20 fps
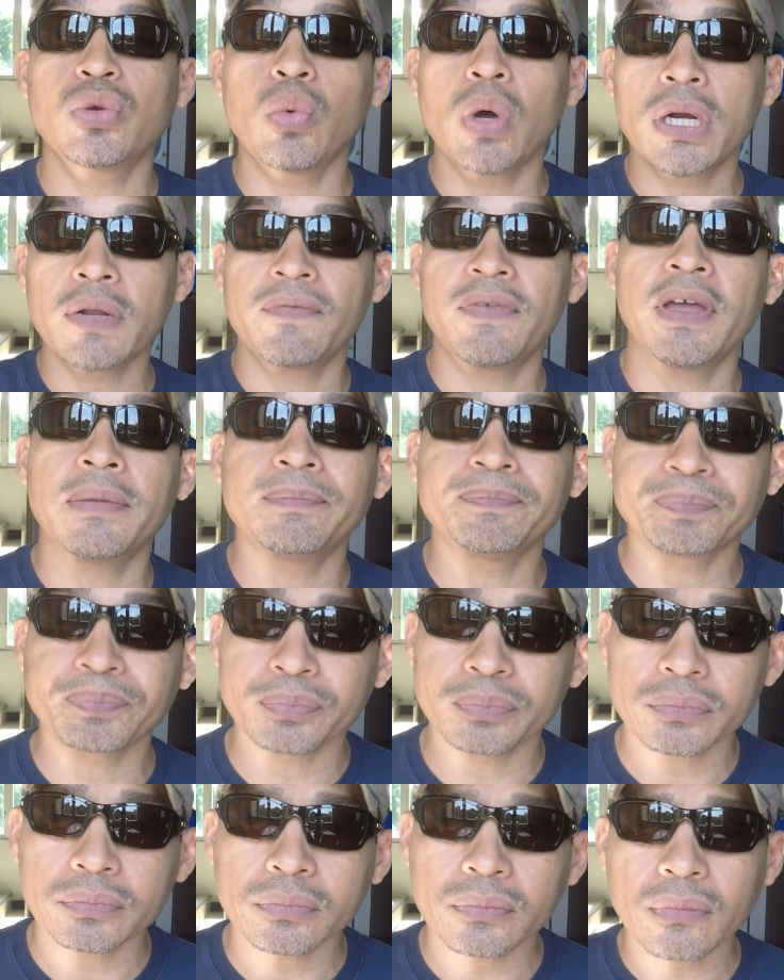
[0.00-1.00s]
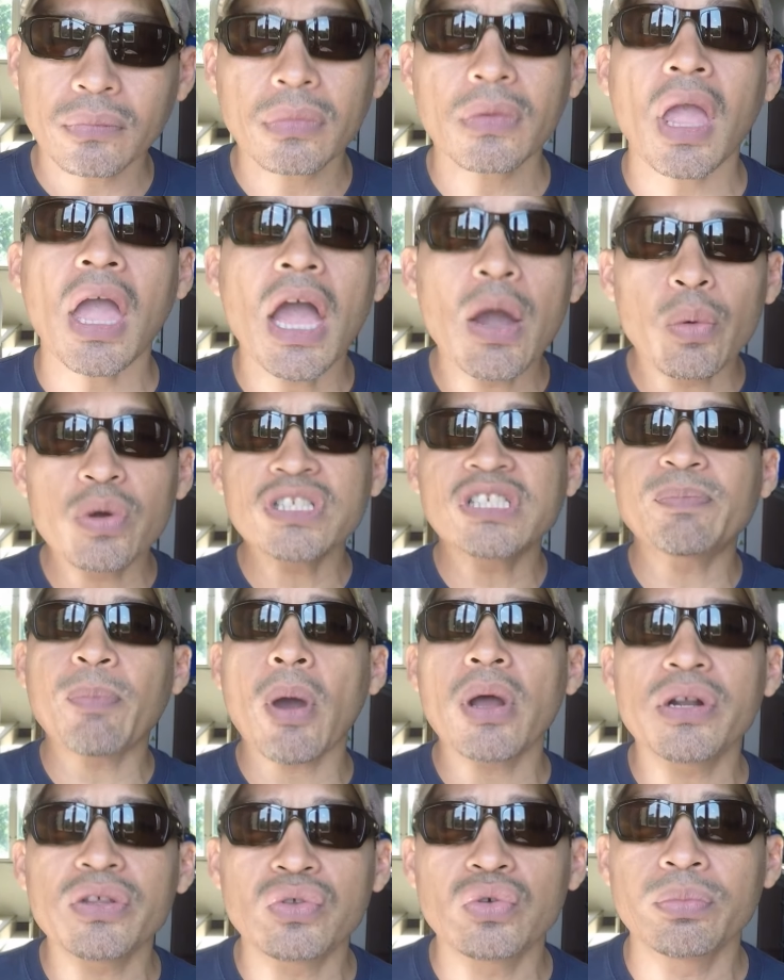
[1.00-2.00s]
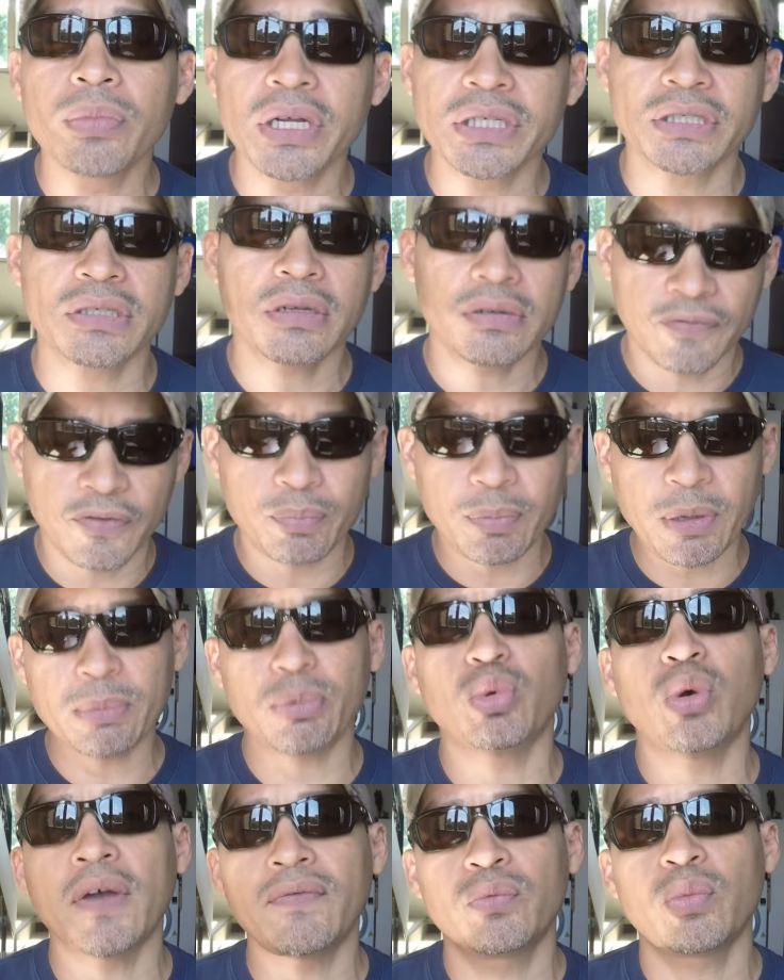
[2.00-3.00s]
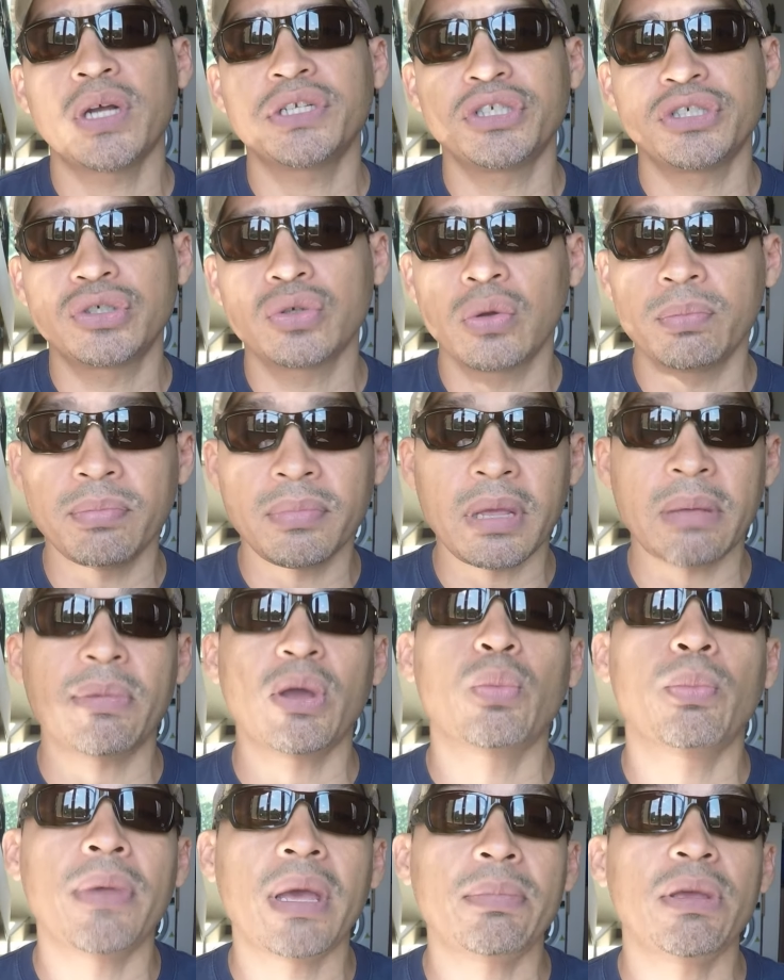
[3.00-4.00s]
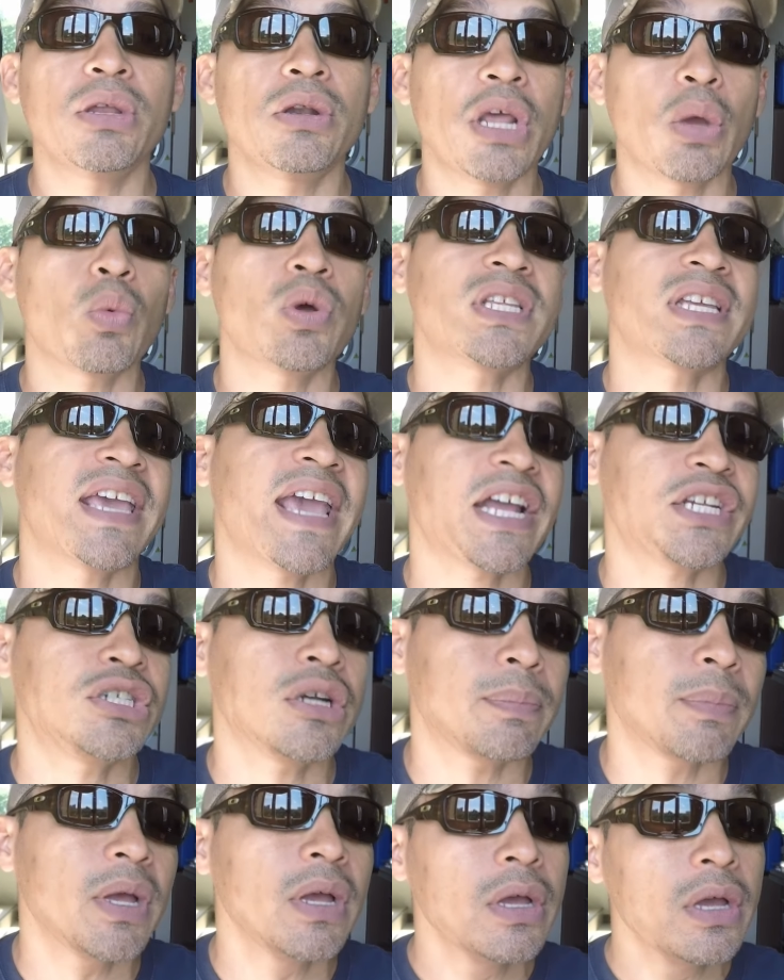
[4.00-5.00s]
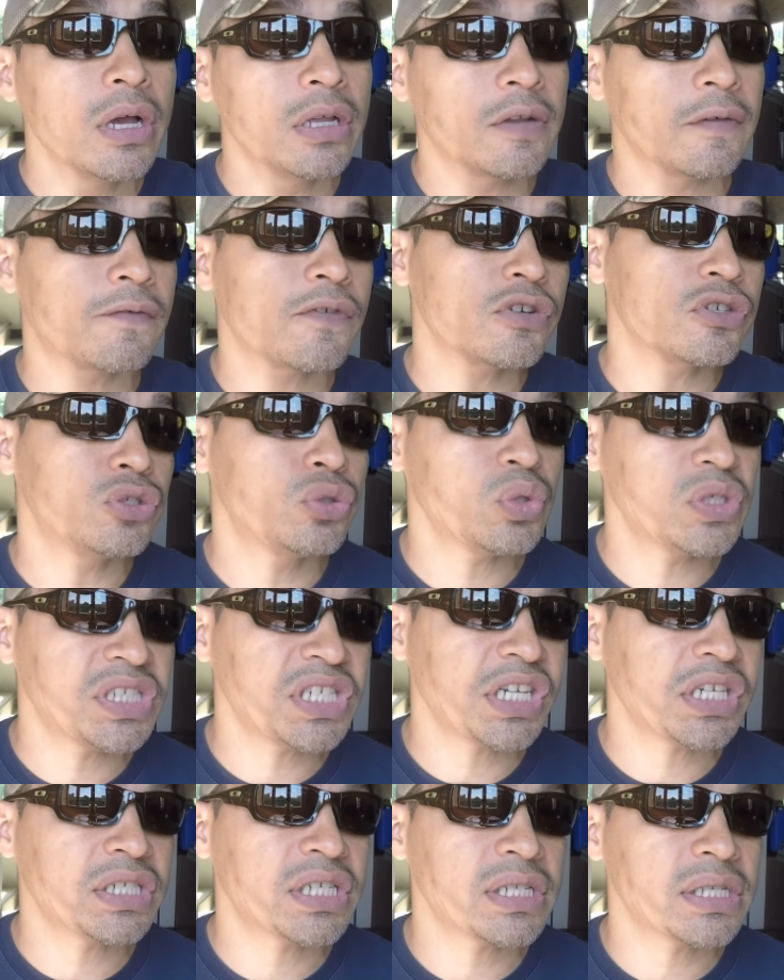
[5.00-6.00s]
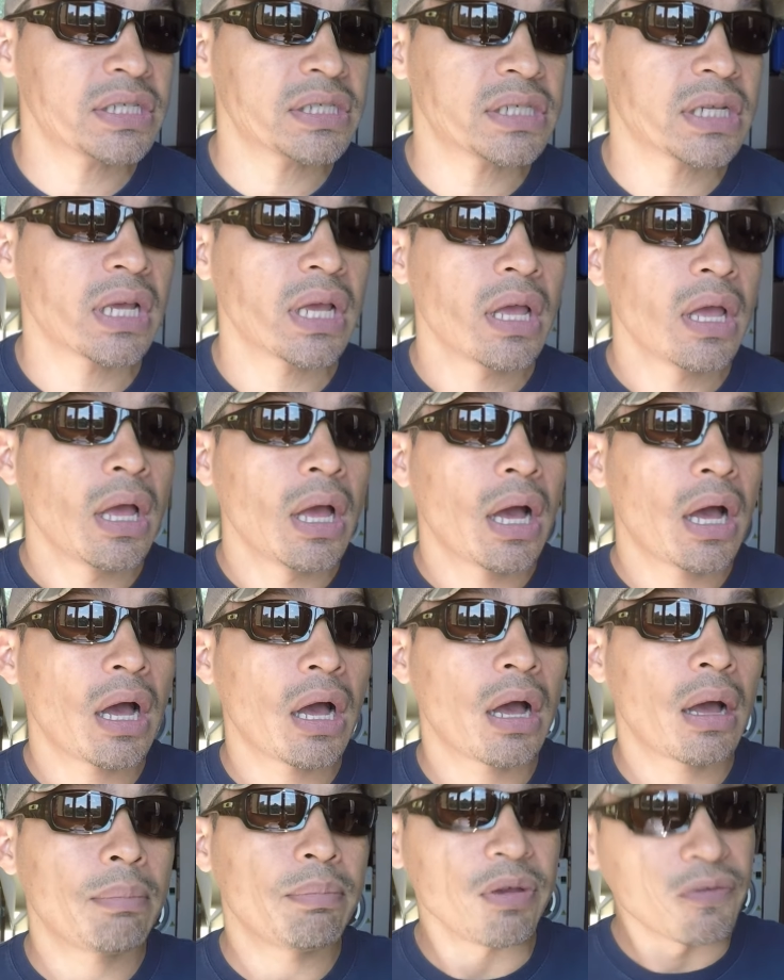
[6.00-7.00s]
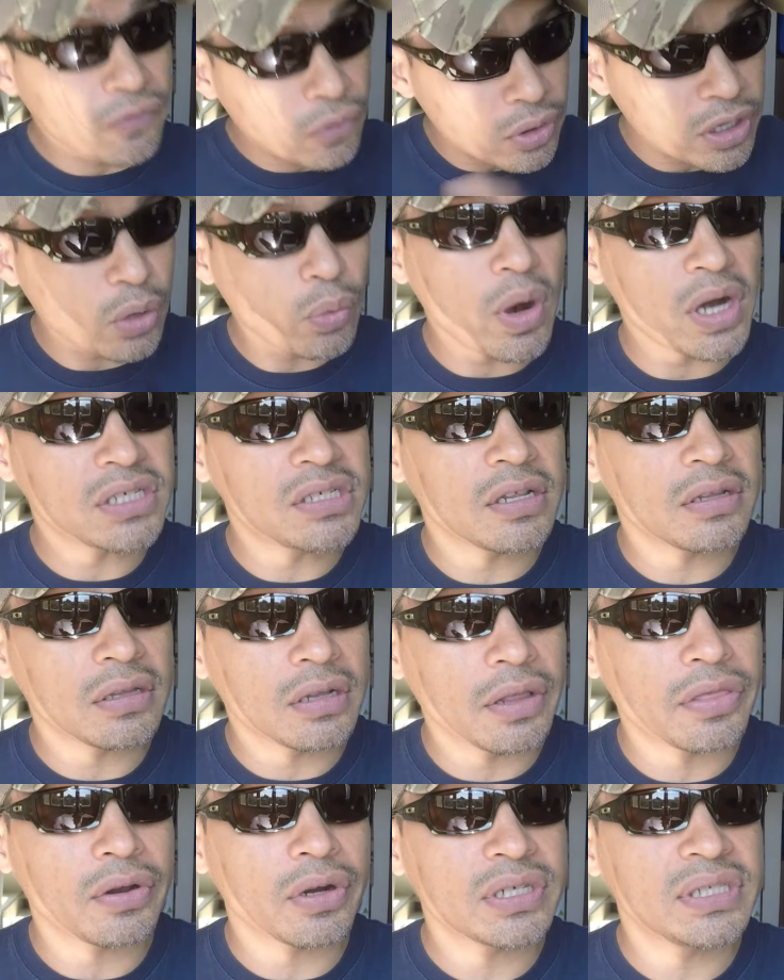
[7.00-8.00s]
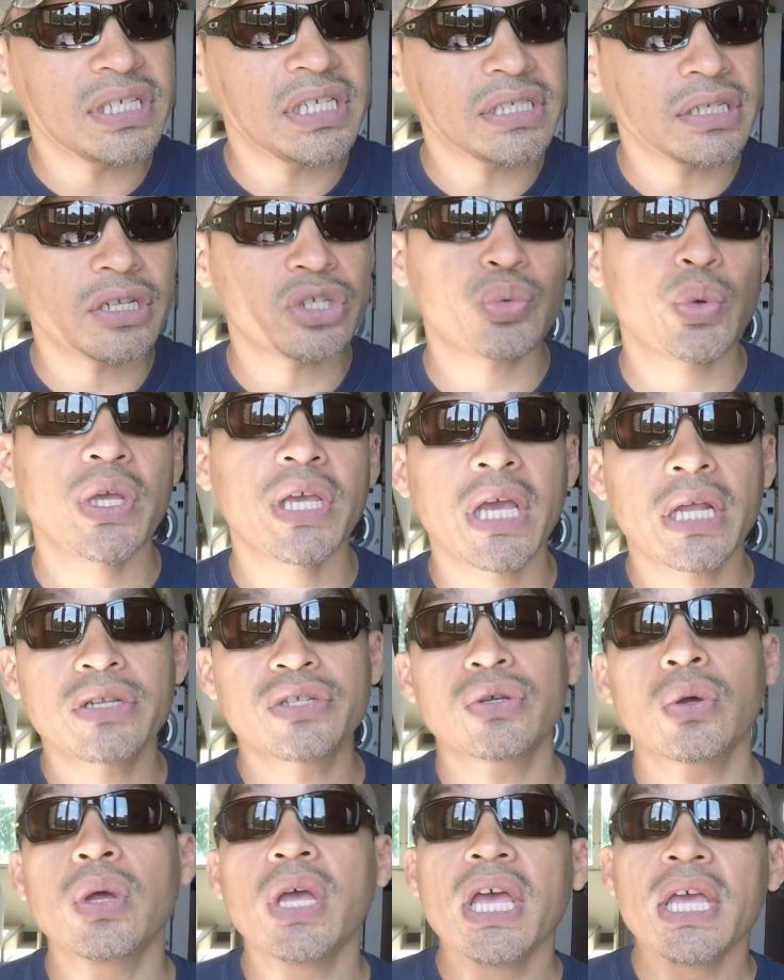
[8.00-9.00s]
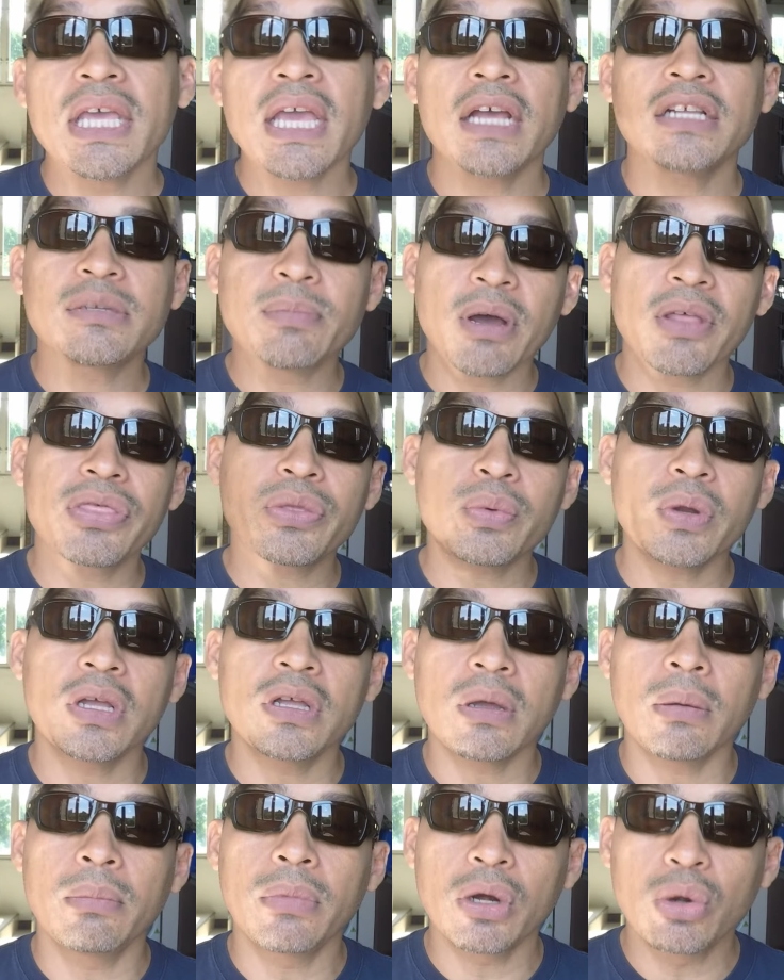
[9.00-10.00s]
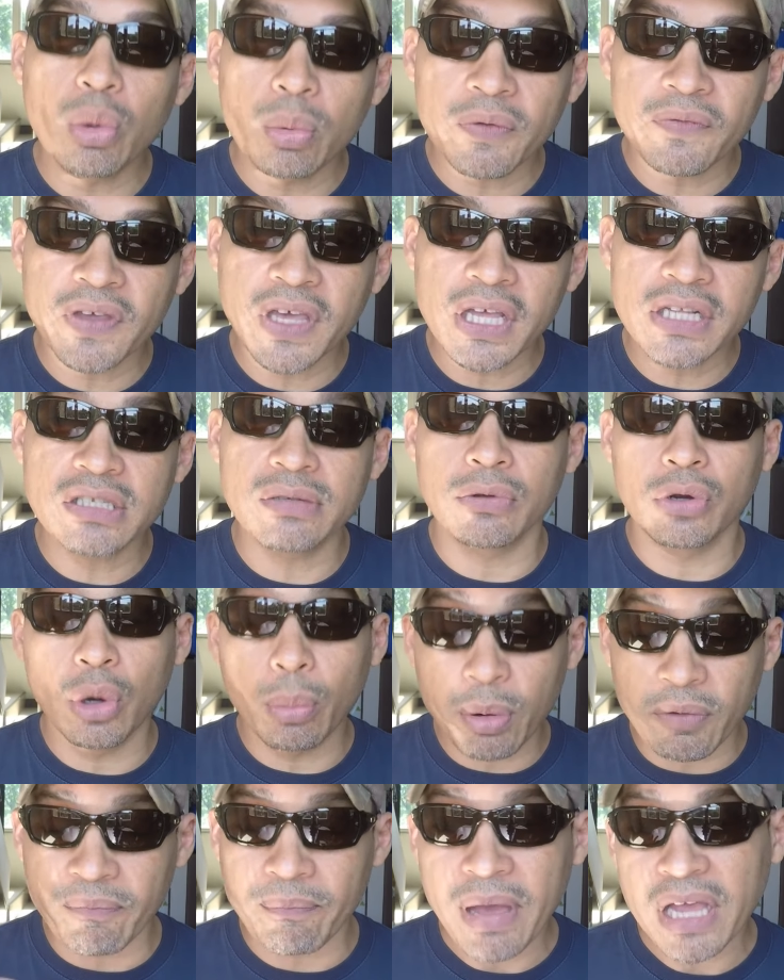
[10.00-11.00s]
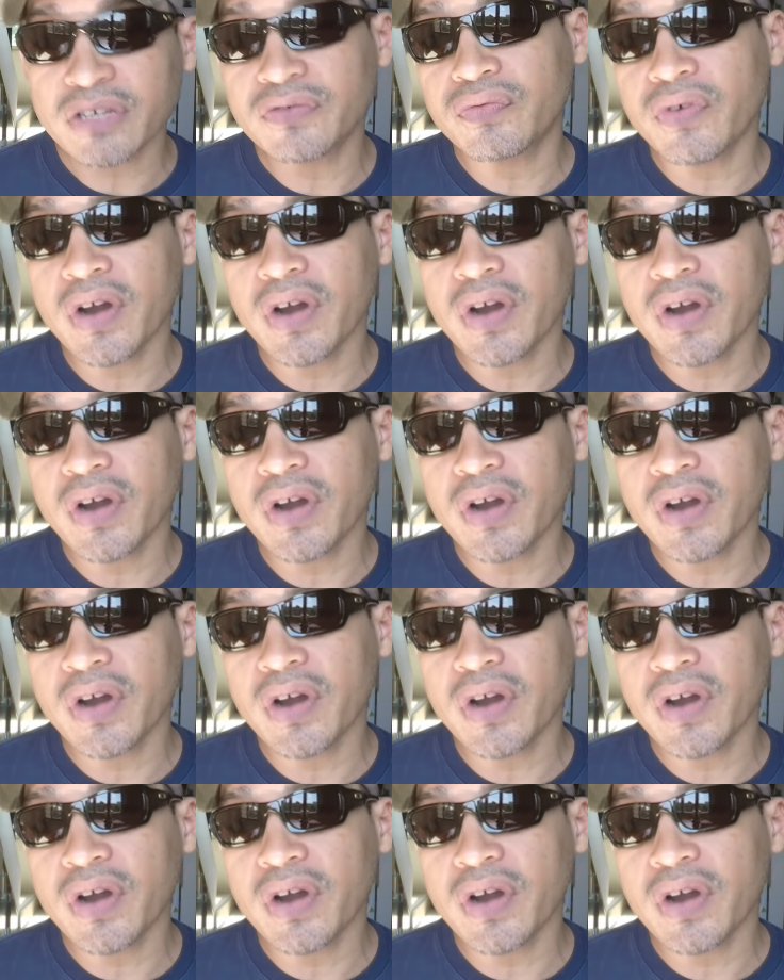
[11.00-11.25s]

to one of them I won't spoil it too much for people who haven't watched the show. Maybe maybe they want to catch up on the first two seasons um, before they watch the, the, third season this weekend. So yeah, it's about th- a uh, group of kids, group of best